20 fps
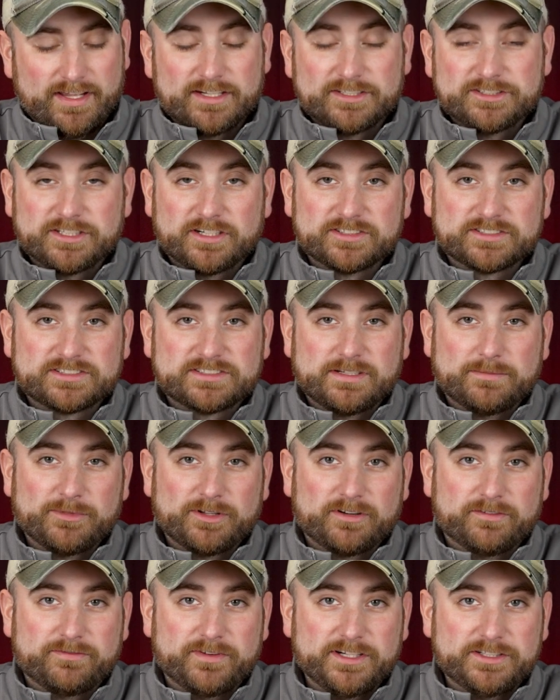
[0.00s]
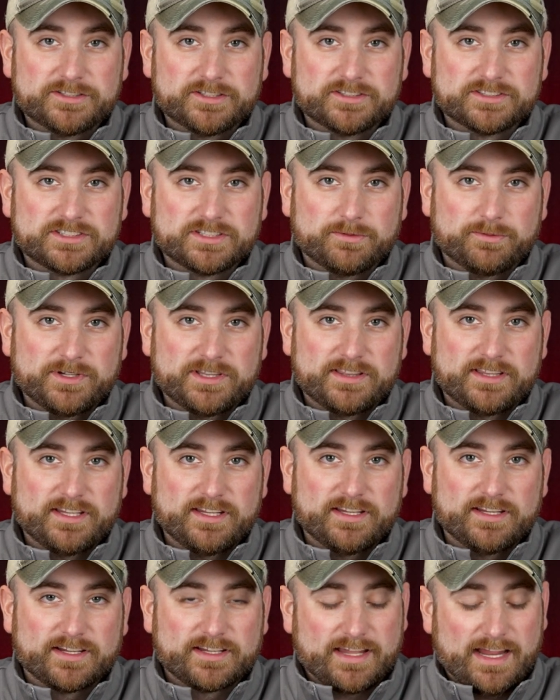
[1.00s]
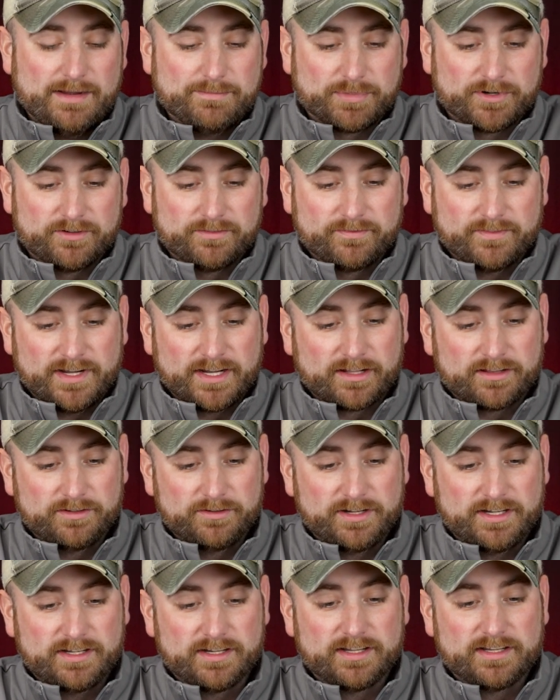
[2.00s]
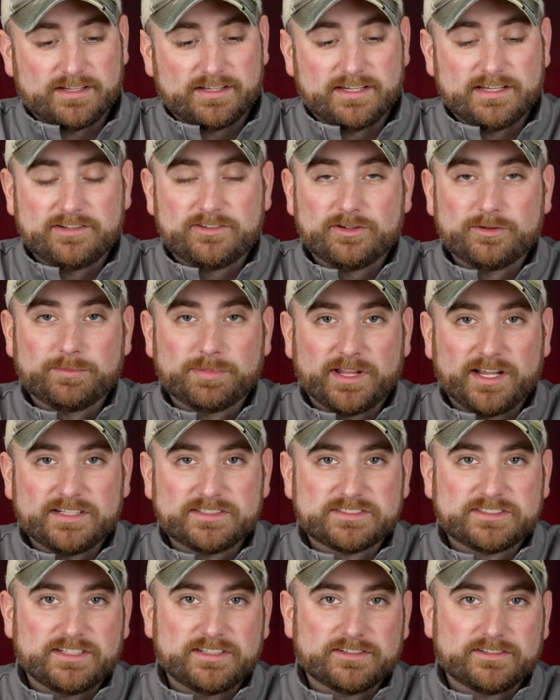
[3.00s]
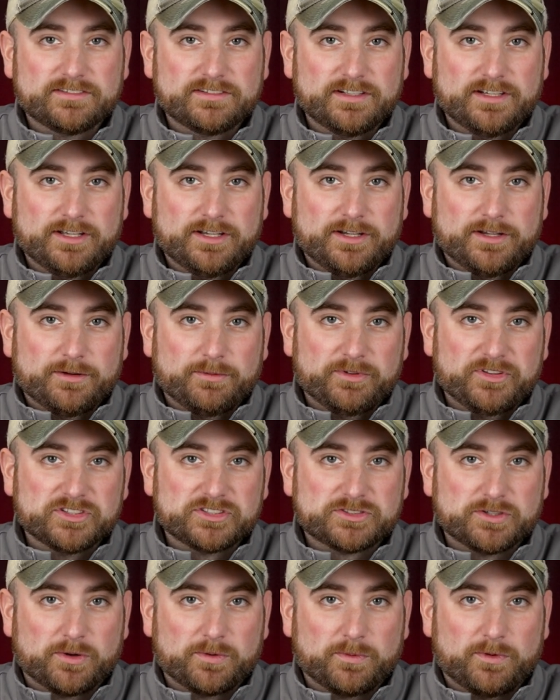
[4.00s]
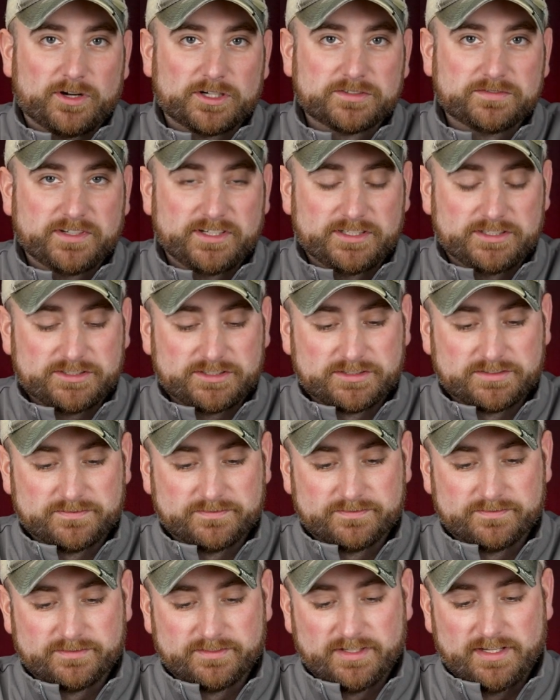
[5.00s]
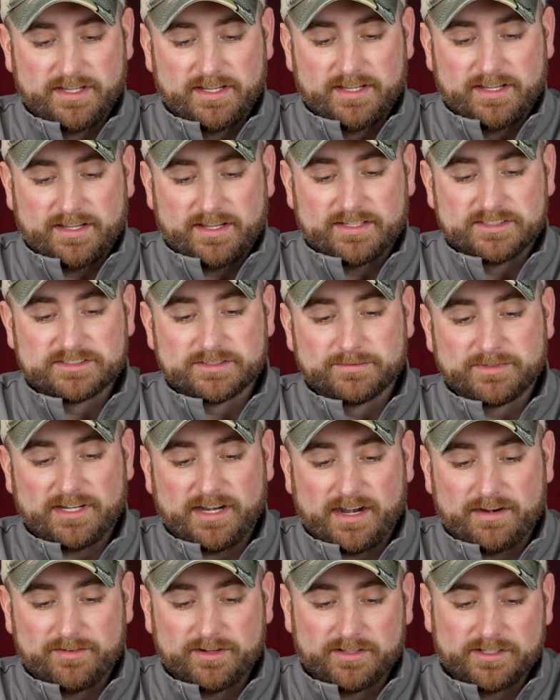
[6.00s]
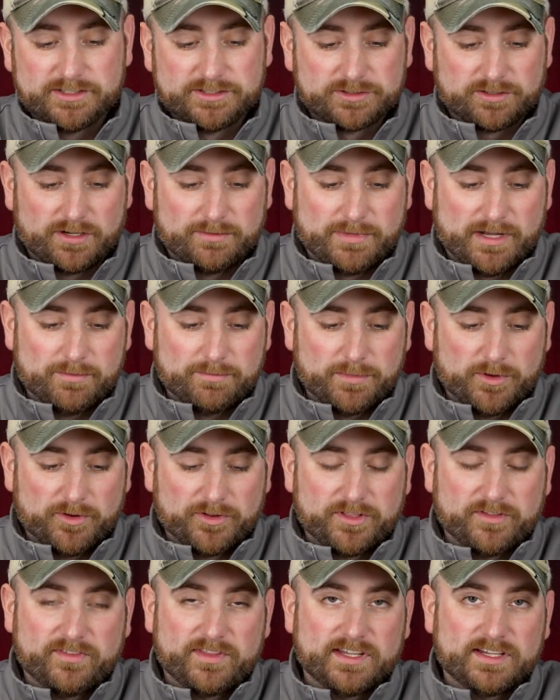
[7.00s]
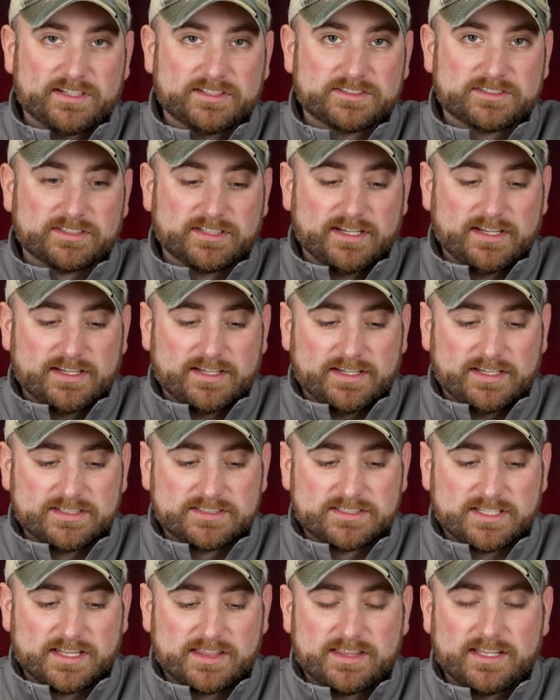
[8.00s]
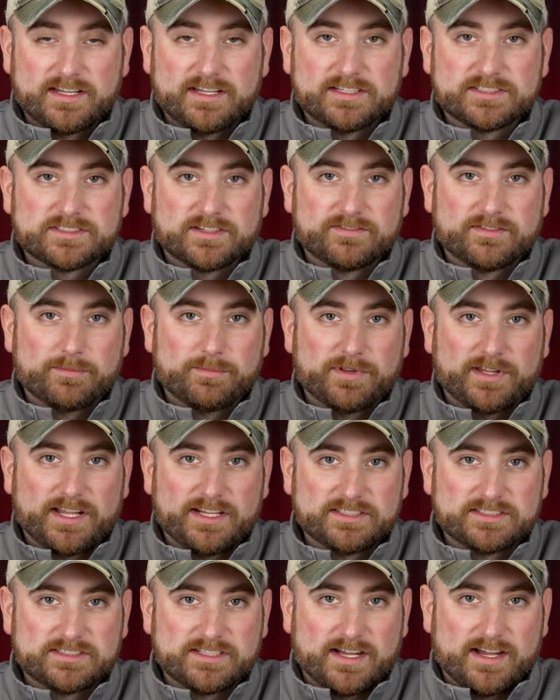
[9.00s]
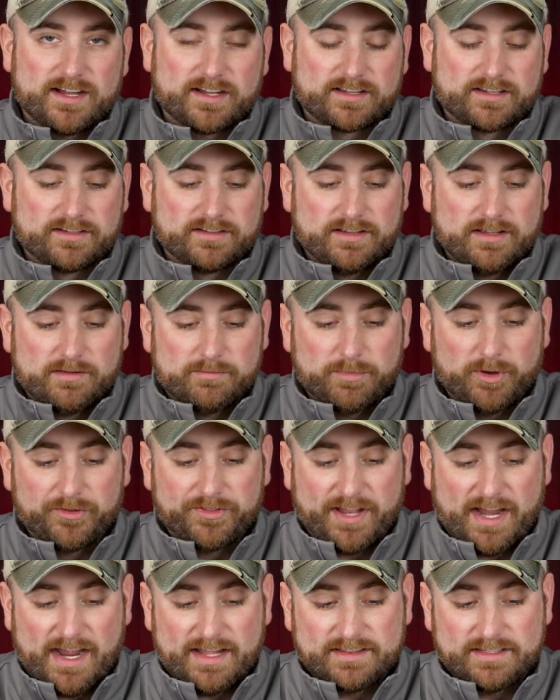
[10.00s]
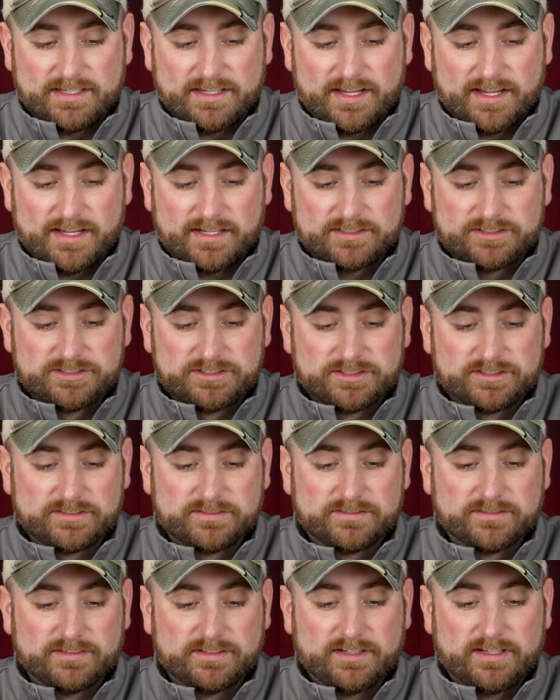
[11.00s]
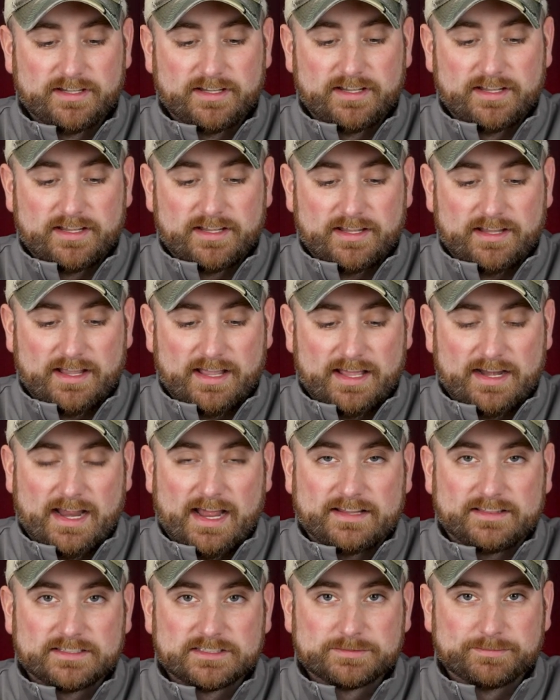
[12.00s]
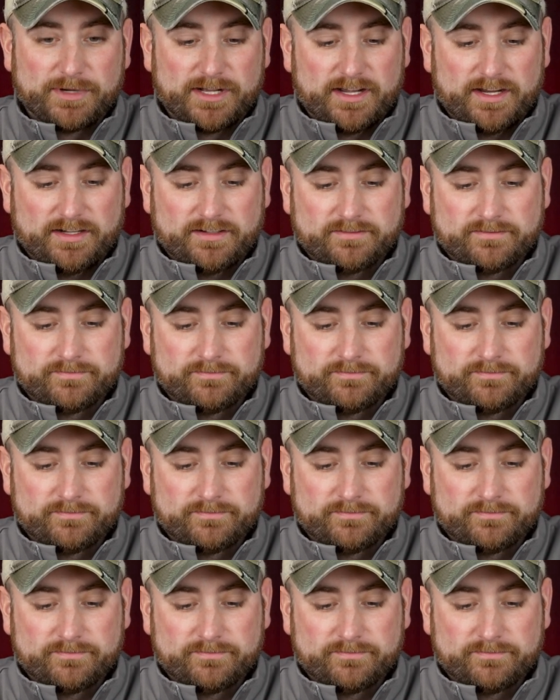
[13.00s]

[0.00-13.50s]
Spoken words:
Shares similar features with the Caper, including D2 blade steel with a stonewash finish. And something I really enjoy about both of these is the thinness of the blade stock, both at the edge and at the spine.